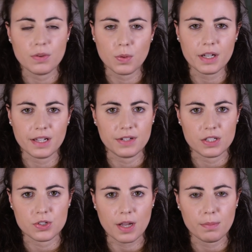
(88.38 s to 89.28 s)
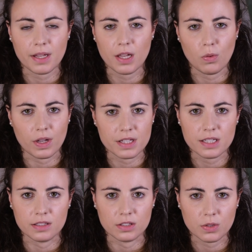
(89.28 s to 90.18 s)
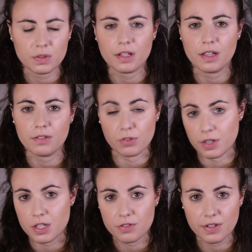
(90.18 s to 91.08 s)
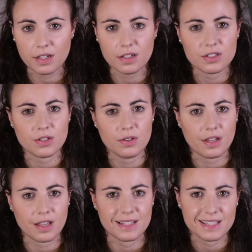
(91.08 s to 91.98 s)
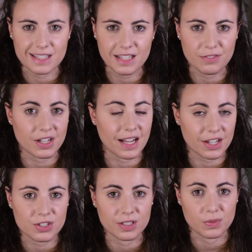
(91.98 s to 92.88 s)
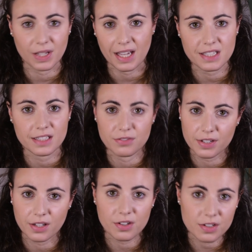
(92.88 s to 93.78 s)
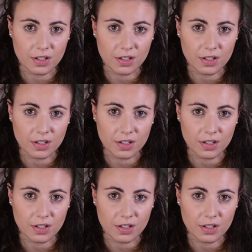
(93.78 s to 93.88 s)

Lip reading: If you want, give it a try playing one single note for each finger so you can see if you're actually relaxing the finger or